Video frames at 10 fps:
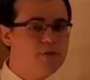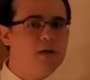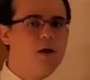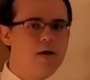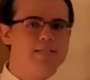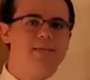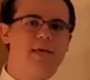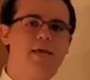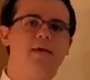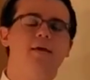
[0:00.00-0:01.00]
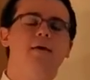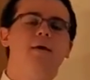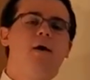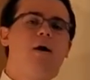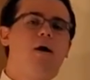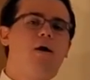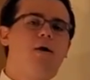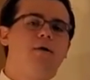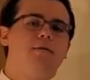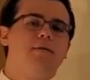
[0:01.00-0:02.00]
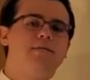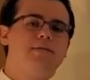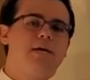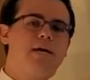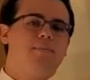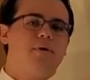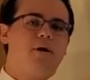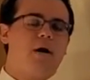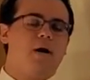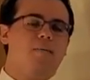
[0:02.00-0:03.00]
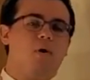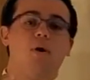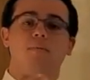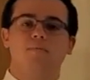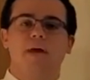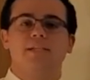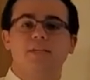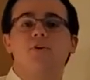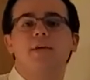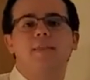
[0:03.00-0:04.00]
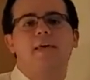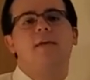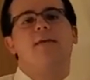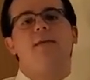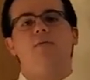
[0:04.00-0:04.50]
VRSA are these type are bacteria that can